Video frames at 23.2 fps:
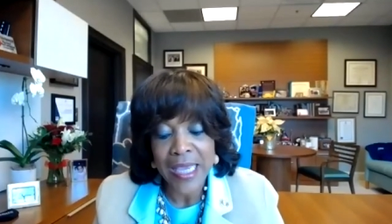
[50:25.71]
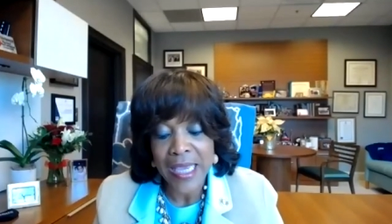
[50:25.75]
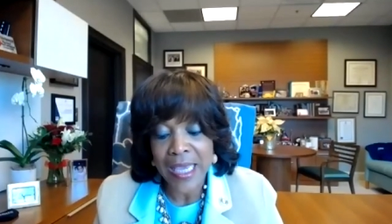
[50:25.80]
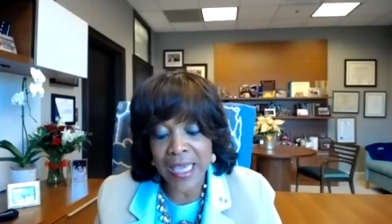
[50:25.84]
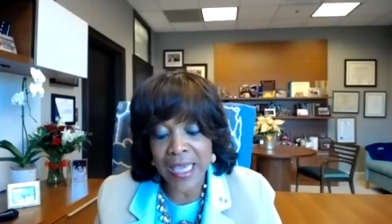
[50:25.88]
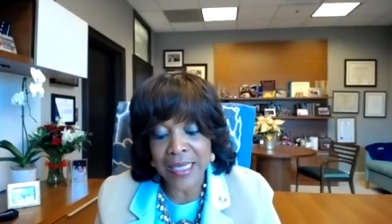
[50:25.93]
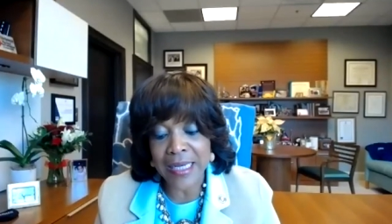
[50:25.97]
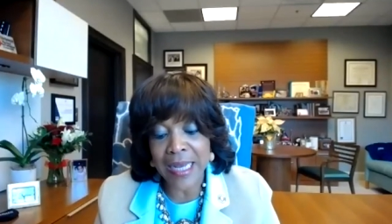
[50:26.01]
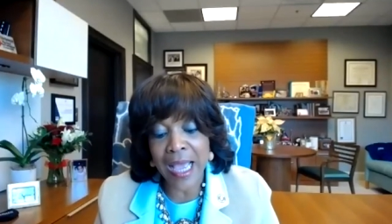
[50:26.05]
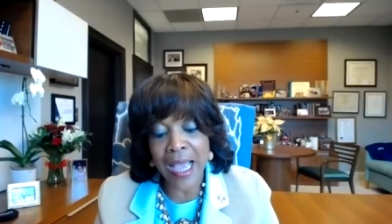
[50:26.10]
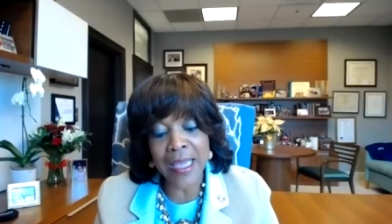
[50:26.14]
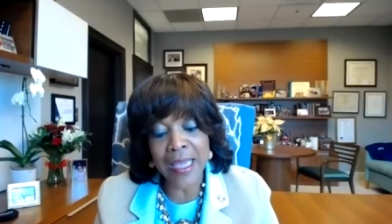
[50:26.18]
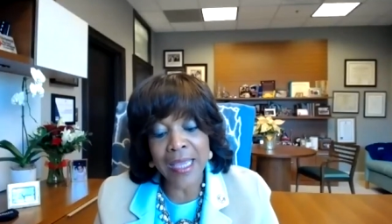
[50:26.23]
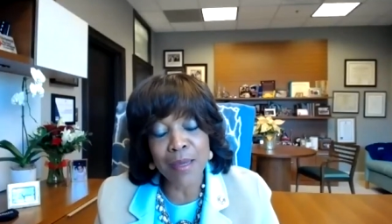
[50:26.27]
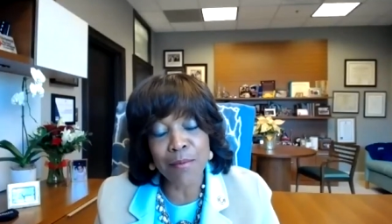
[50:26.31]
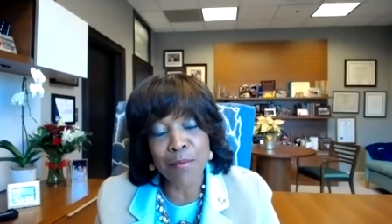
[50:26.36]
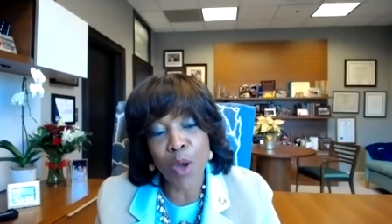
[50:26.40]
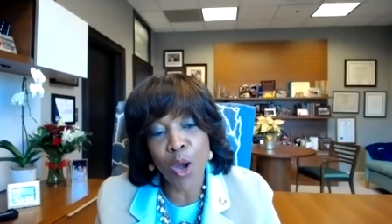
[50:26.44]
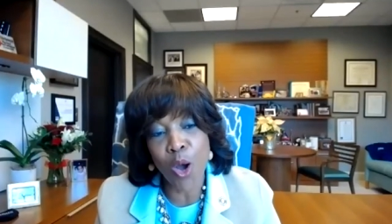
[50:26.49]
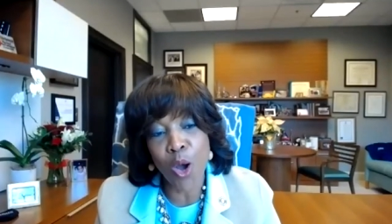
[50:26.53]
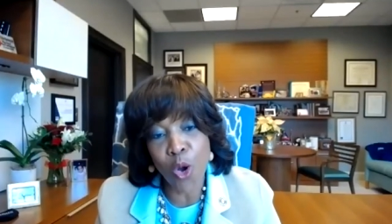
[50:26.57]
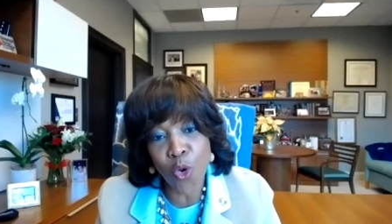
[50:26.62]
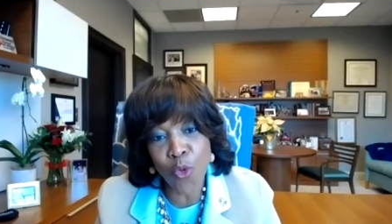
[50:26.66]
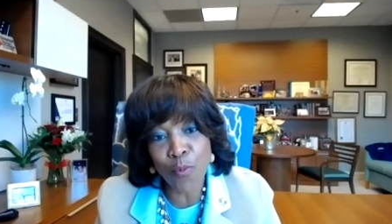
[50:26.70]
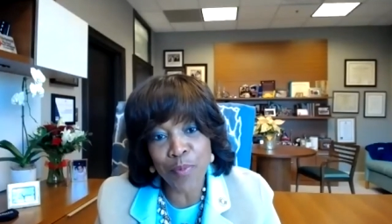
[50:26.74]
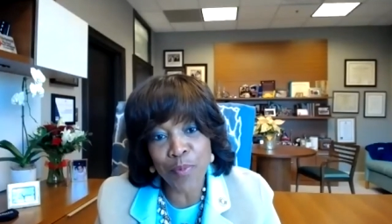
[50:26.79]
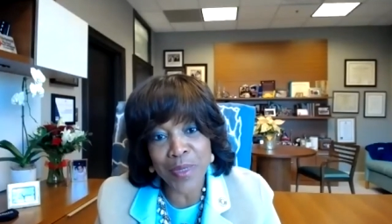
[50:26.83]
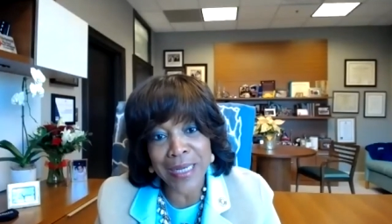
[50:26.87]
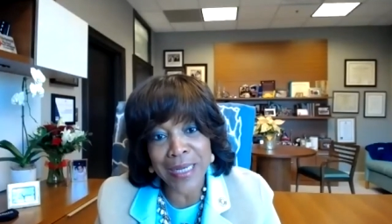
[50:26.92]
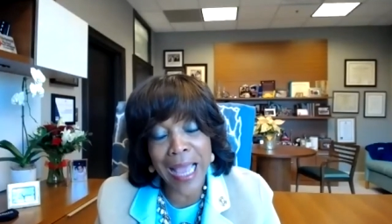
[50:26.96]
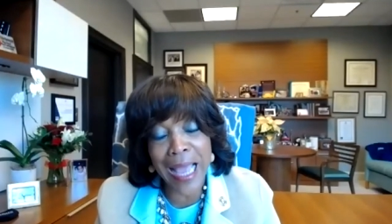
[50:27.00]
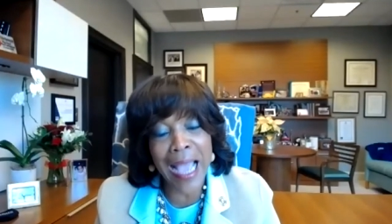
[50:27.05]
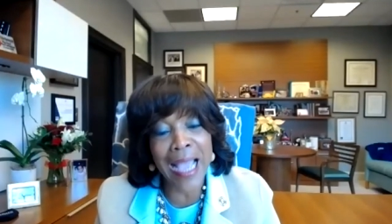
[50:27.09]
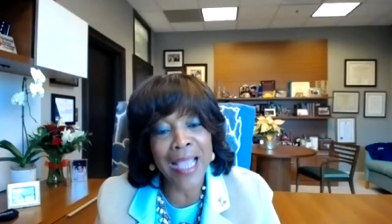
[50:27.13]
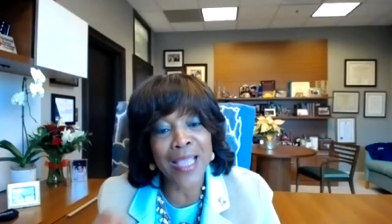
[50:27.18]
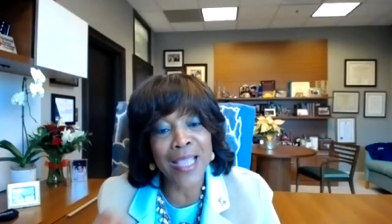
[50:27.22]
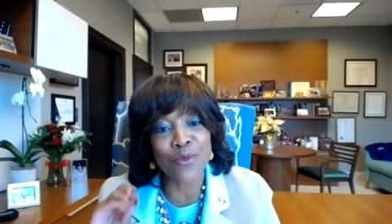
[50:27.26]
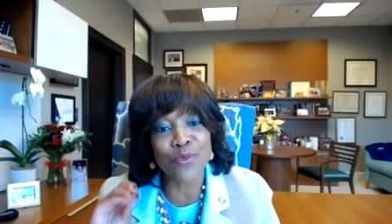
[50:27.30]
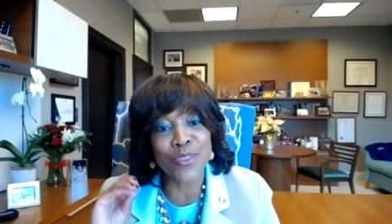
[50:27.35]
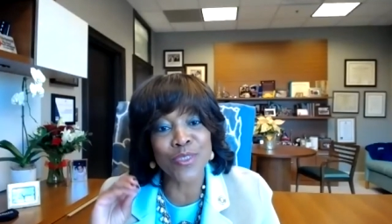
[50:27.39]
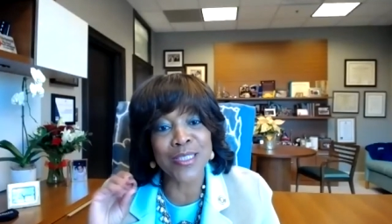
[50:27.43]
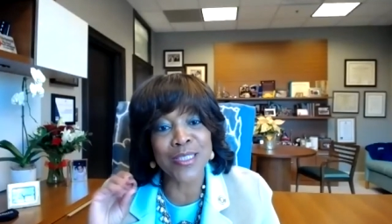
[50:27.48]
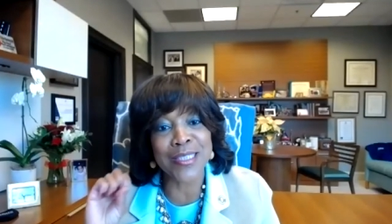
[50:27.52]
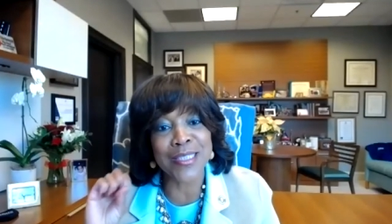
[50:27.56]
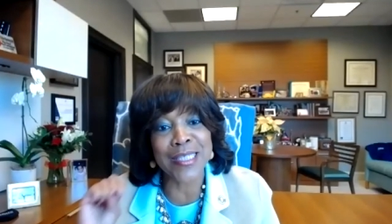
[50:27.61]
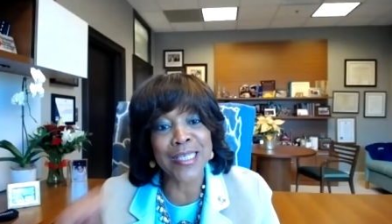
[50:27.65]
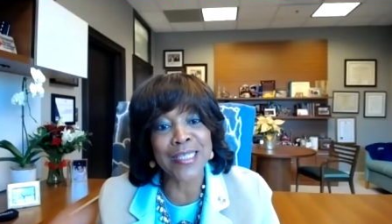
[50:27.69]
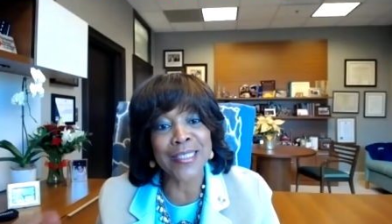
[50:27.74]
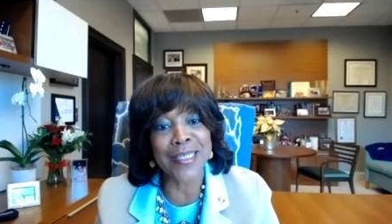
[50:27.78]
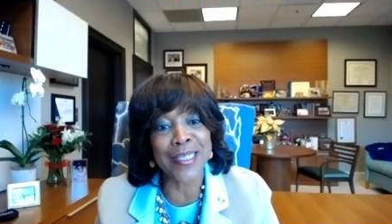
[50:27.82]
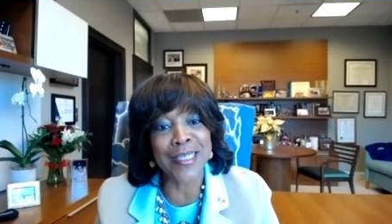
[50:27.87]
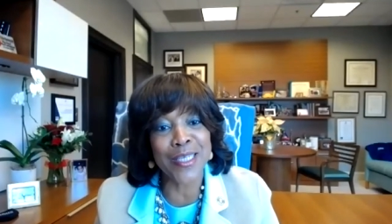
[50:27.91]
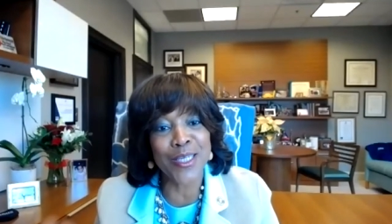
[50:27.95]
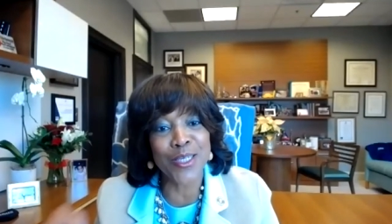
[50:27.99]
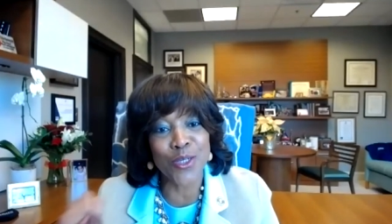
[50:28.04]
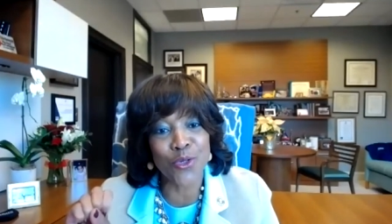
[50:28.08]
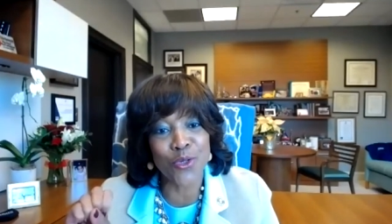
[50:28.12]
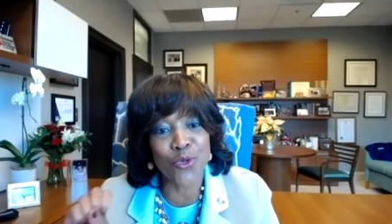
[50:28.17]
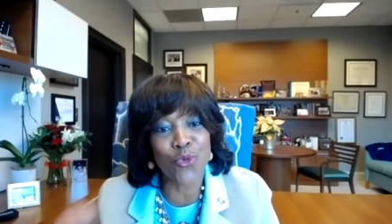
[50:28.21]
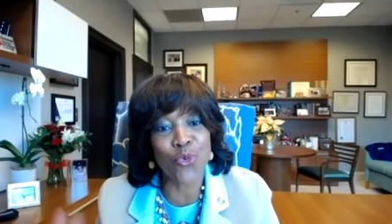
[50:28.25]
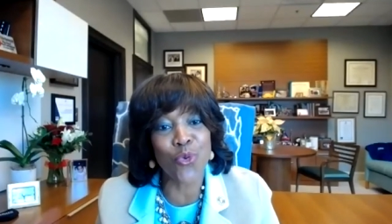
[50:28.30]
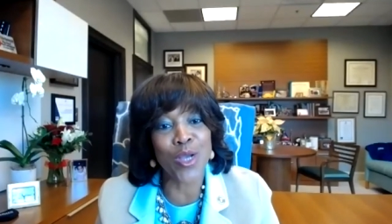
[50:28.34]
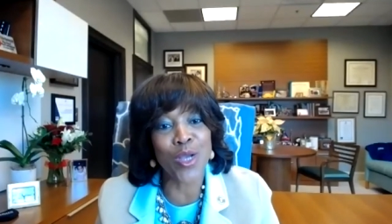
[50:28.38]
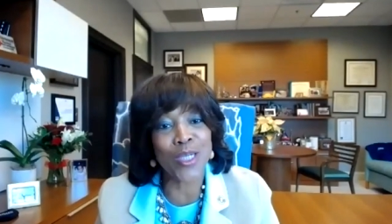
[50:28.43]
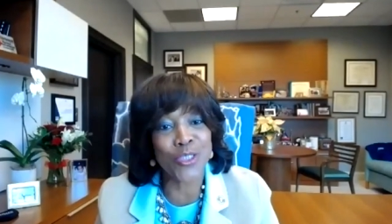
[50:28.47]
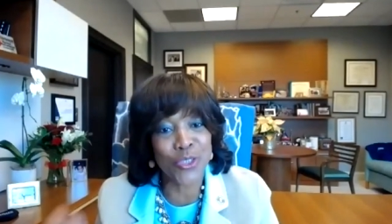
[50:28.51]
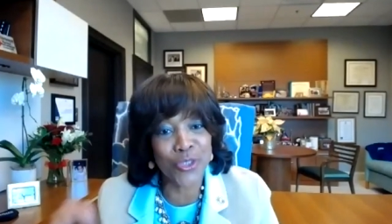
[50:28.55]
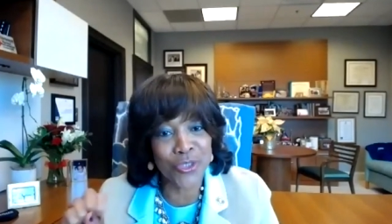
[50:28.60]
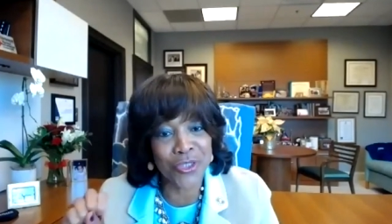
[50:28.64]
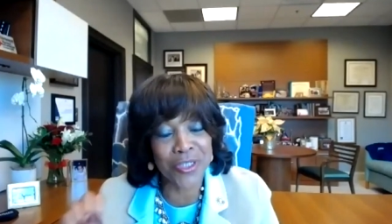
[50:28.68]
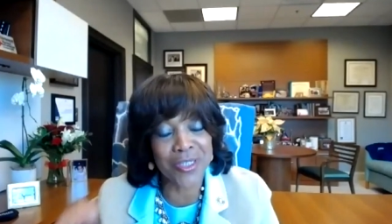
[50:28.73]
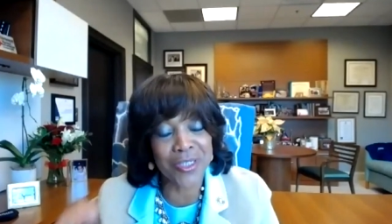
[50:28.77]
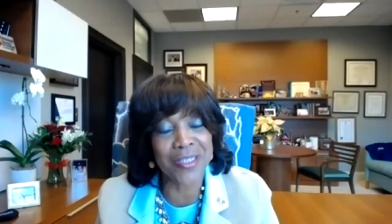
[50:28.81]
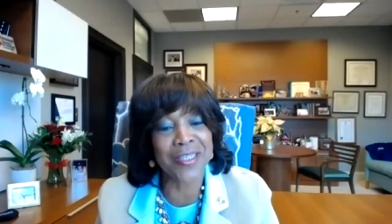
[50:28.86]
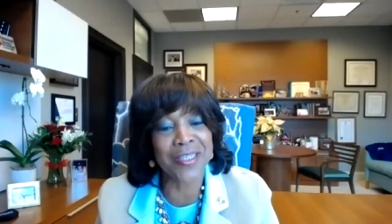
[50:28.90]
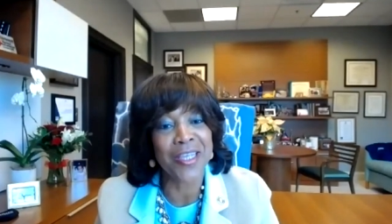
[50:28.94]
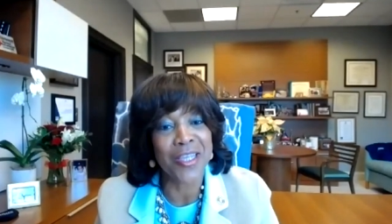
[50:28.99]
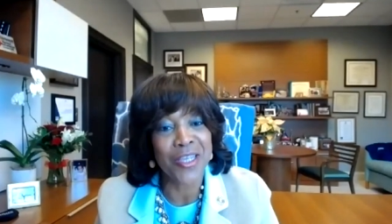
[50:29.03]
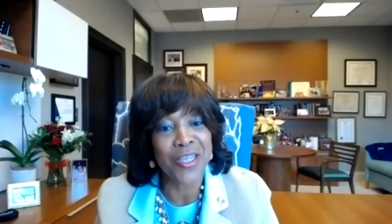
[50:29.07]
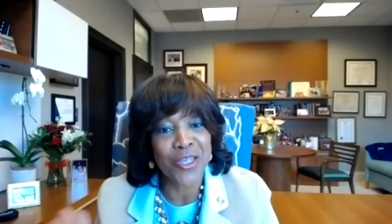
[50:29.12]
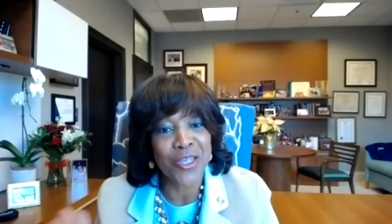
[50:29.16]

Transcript: And I am hoping, I have sent in a question